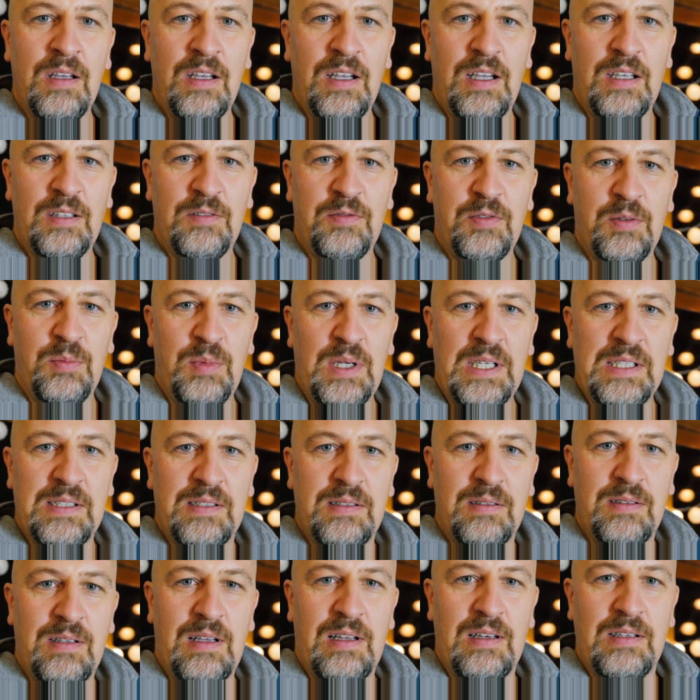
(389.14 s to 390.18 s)
And from us,
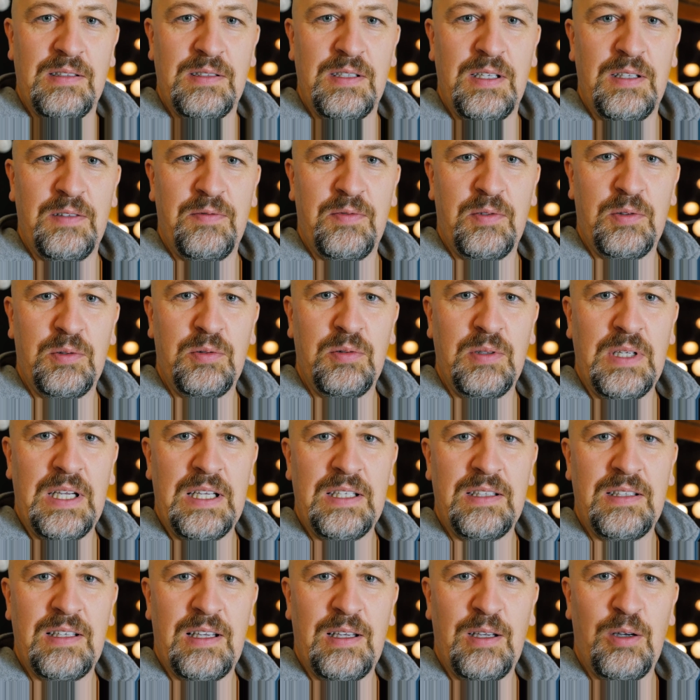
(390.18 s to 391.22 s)
that is it for
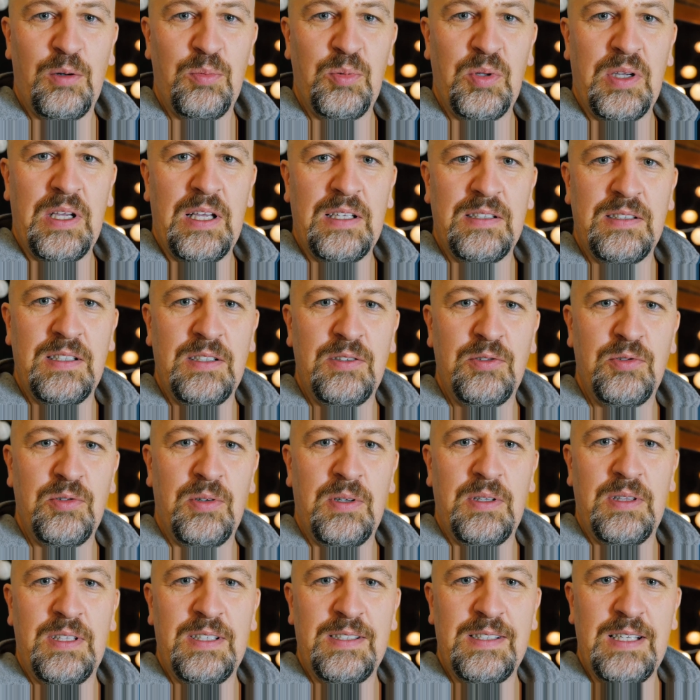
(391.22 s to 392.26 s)
tonight. I hope you guys
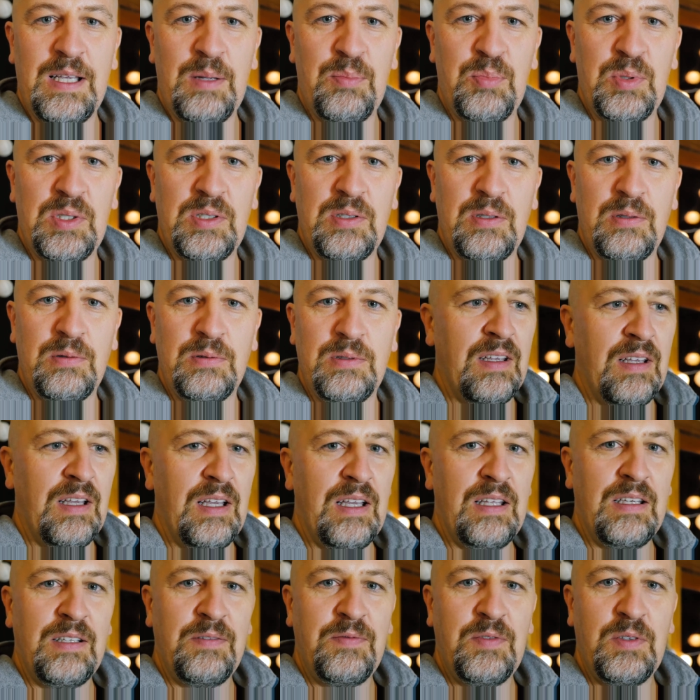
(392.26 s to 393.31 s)
enjoyed this episode.
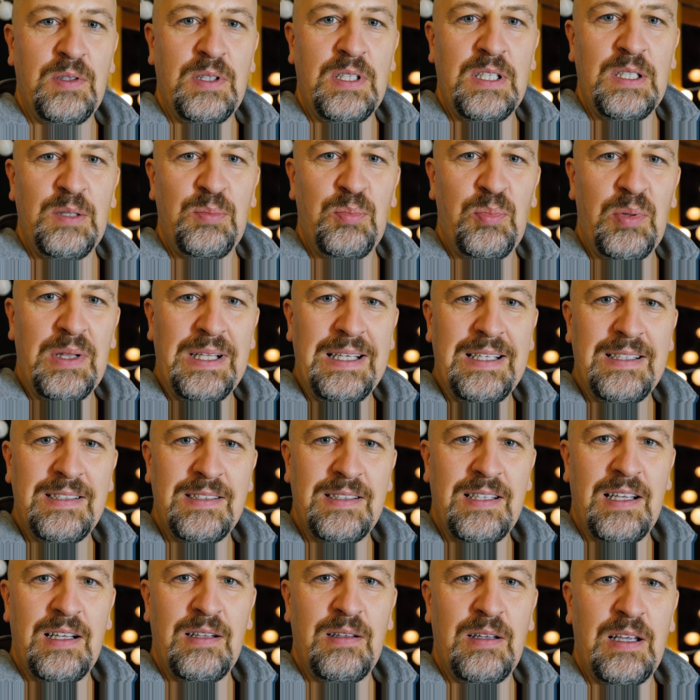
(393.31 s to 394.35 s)
And if you did, please
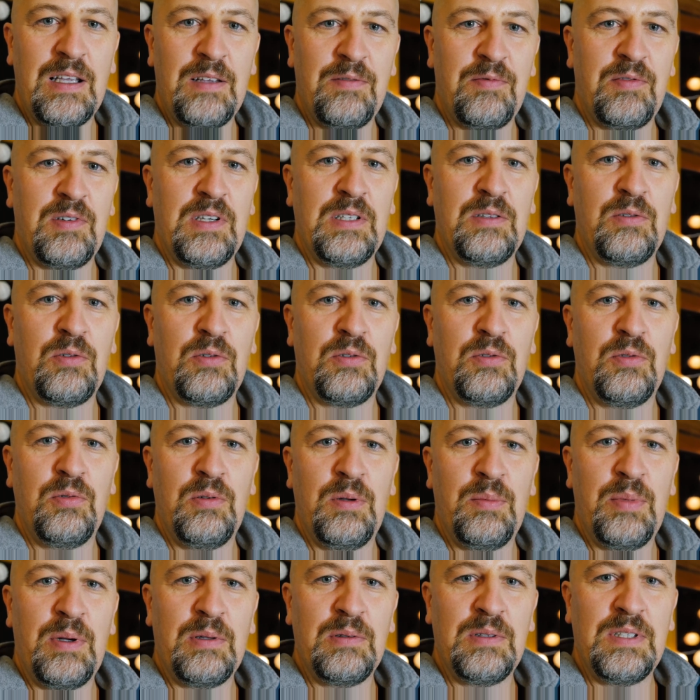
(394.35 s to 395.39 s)
tell a friend or two
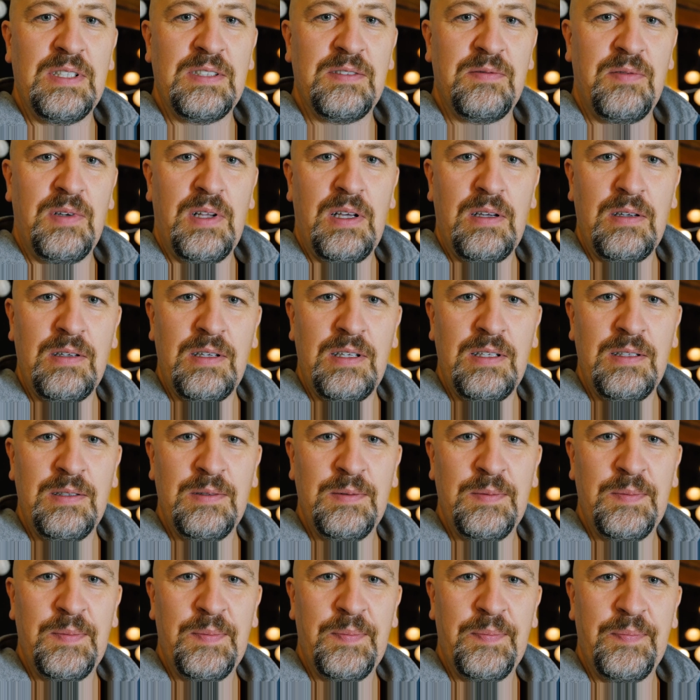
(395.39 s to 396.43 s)
about this vlog.
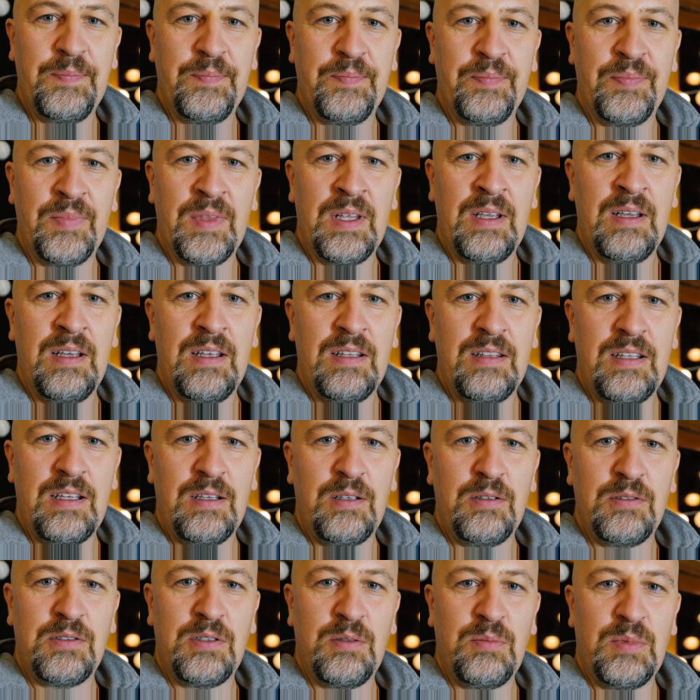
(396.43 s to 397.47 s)
Thank
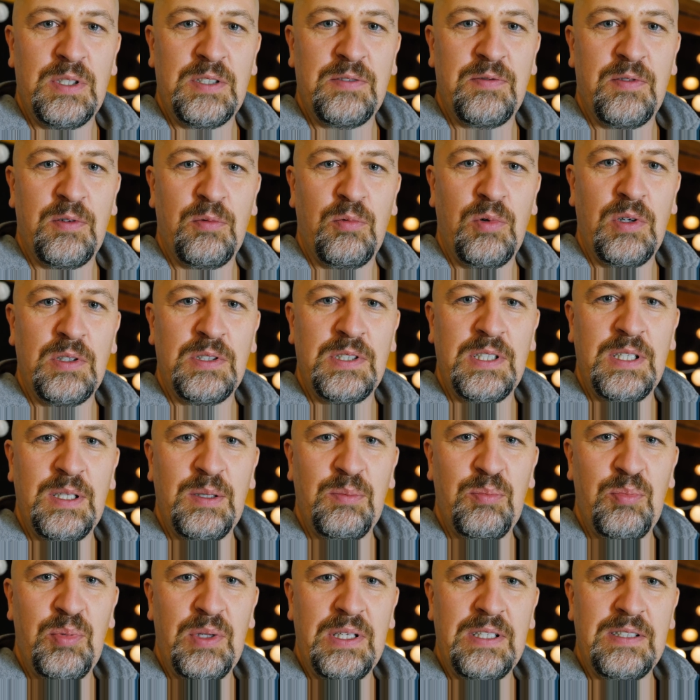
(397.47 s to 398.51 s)
you so much for watching.
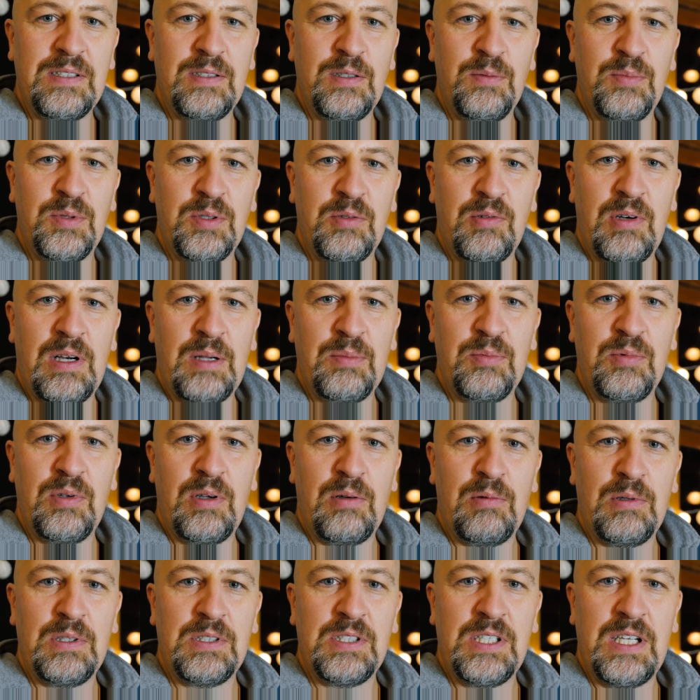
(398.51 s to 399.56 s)
Please subscribe to
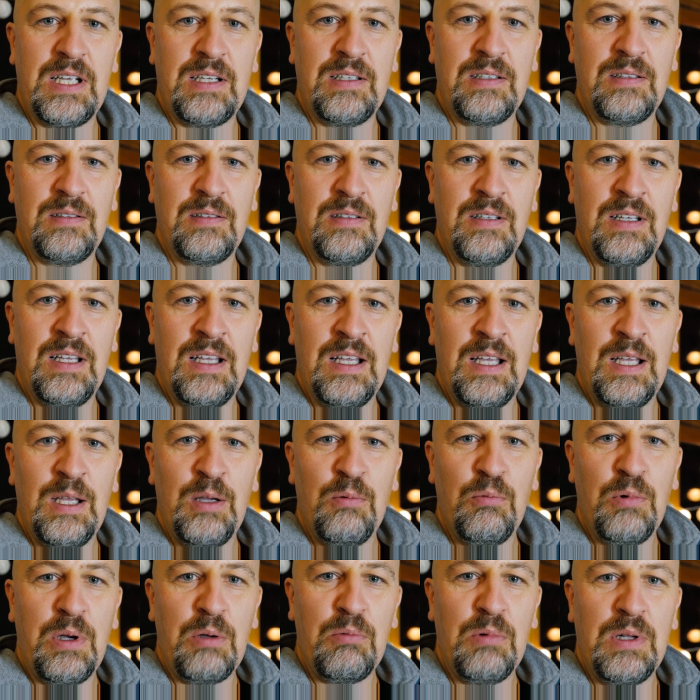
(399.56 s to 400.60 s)
our channel.
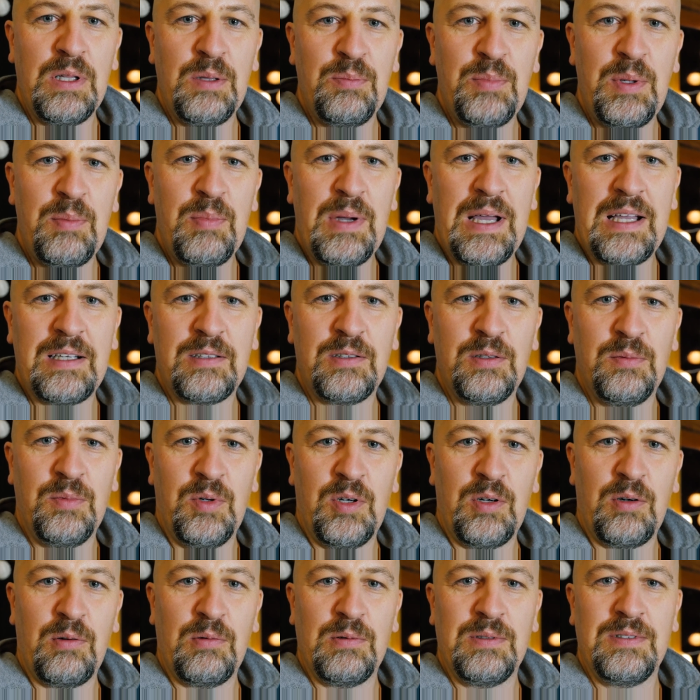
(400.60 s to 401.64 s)
We will be back
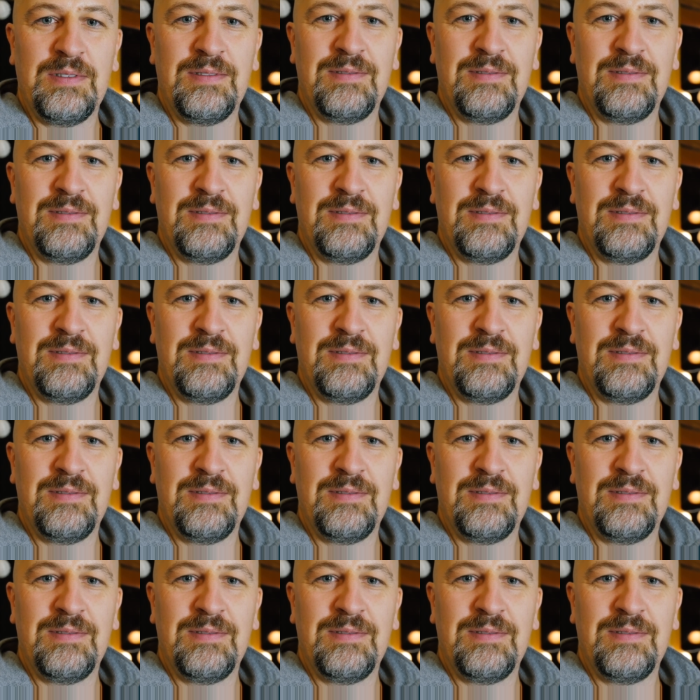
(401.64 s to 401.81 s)
tomorrow.